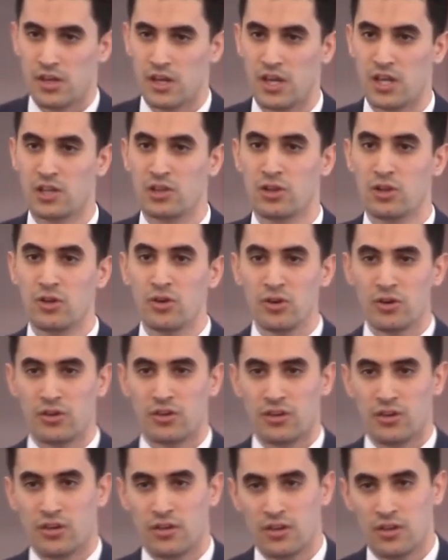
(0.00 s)
In Luke,
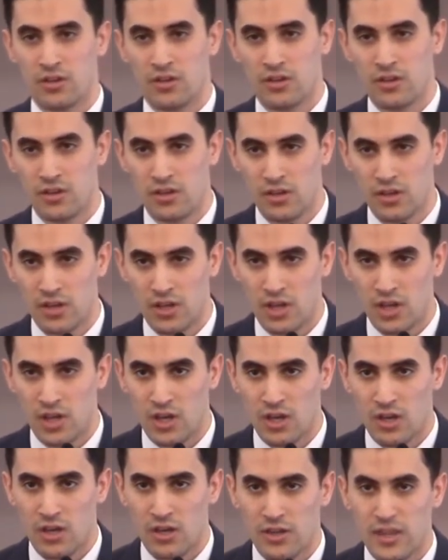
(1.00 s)

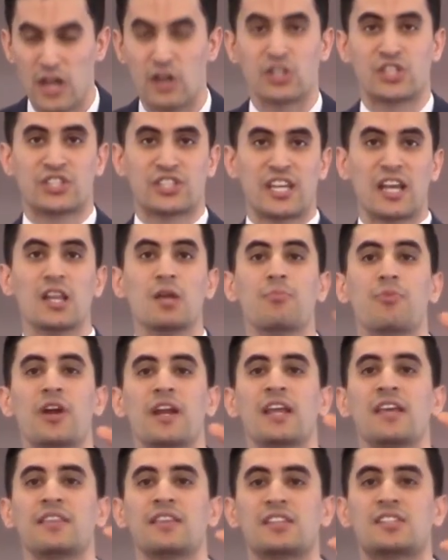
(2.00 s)
they're
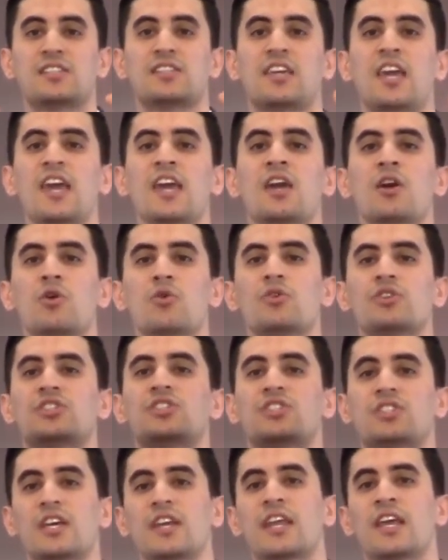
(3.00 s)
celebrating this king who
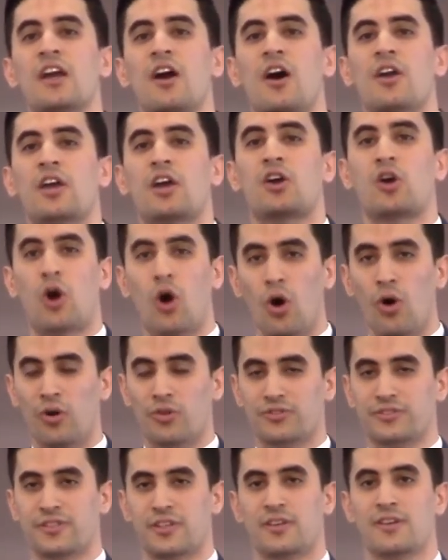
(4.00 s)
is sitting on a
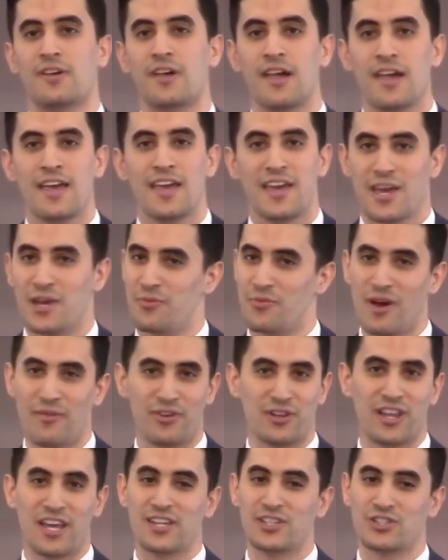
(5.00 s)
colt. In
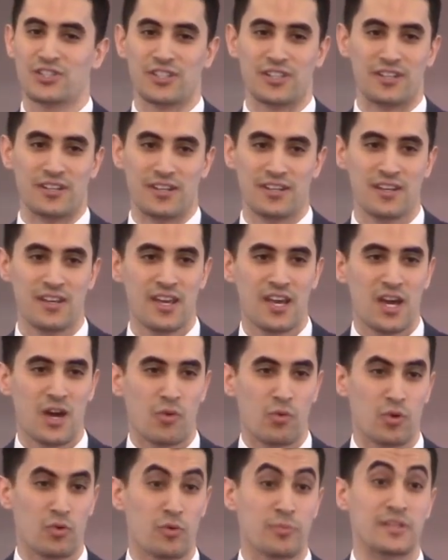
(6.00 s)
Revelation,
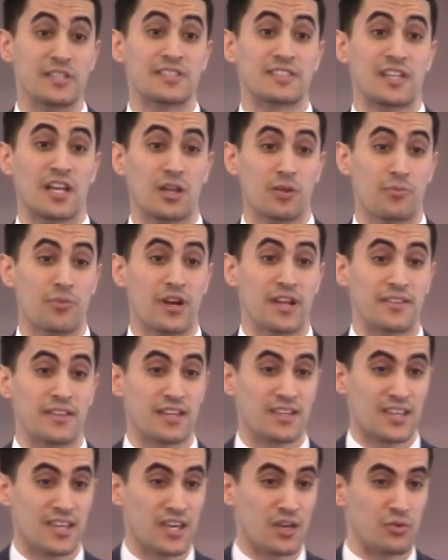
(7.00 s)
we will be celebrating the
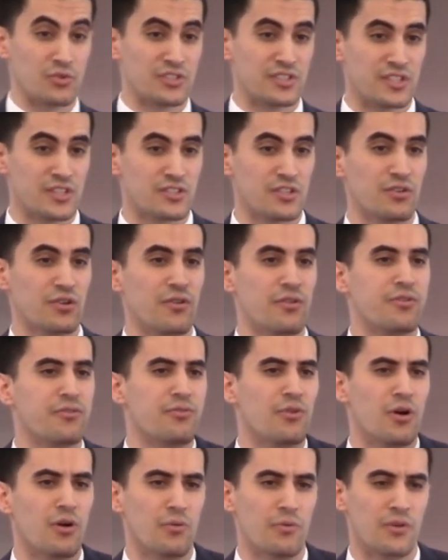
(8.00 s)
king who sits on a
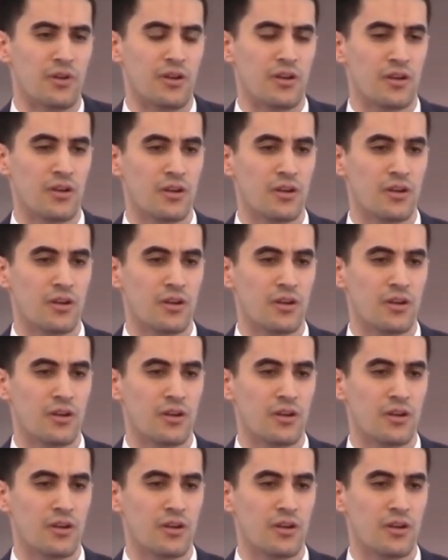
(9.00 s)
throne.